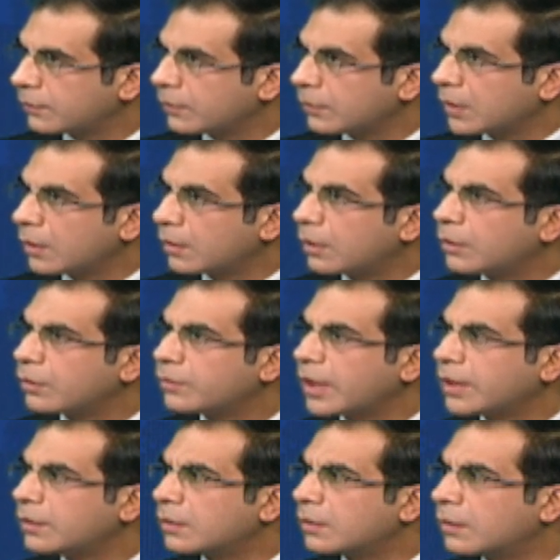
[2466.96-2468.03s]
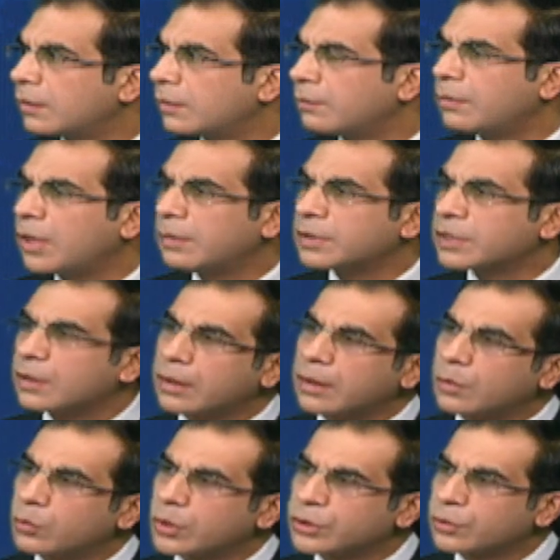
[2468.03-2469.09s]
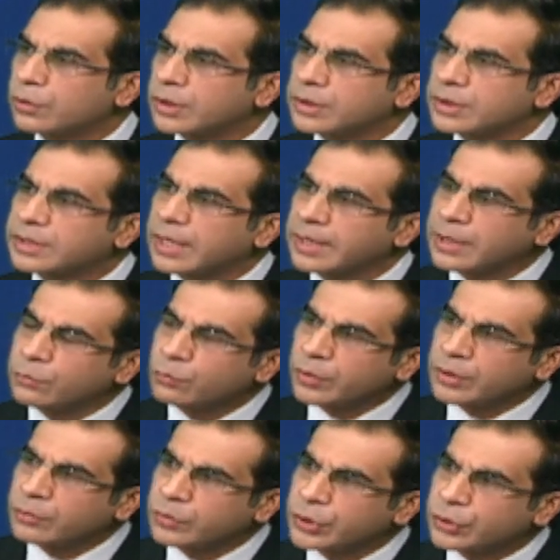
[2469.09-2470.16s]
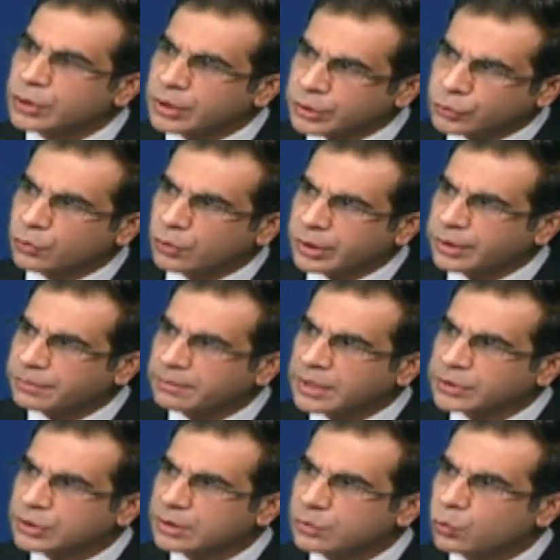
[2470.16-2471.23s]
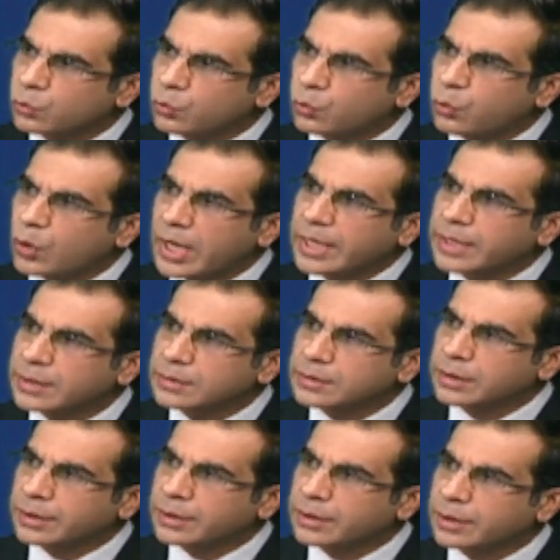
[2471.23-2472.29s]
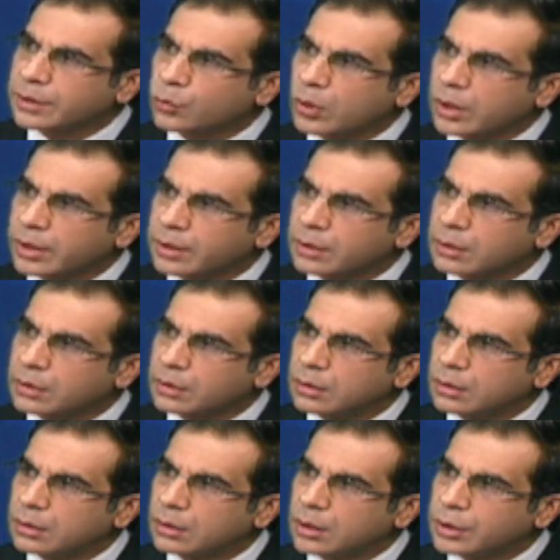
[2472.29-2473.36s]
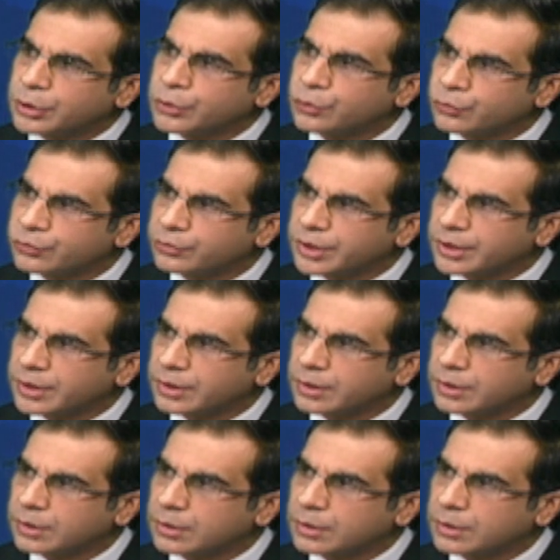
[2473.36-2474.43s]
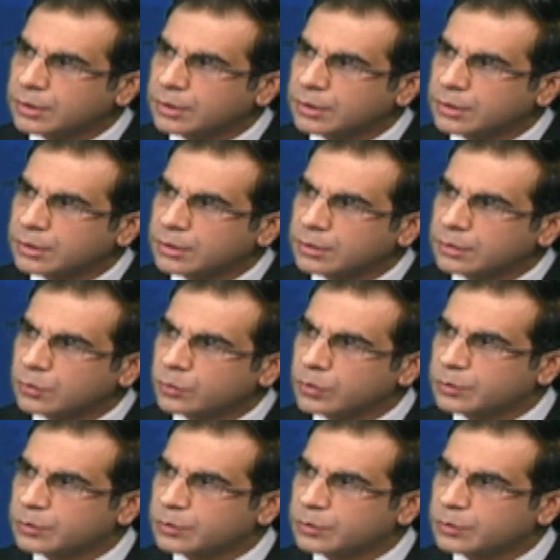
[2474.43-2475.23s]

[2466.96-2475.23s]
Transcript: Right. Ms. Naela, what's your understanding? When you already mentioned, why does India require a new treaty with Pakistan?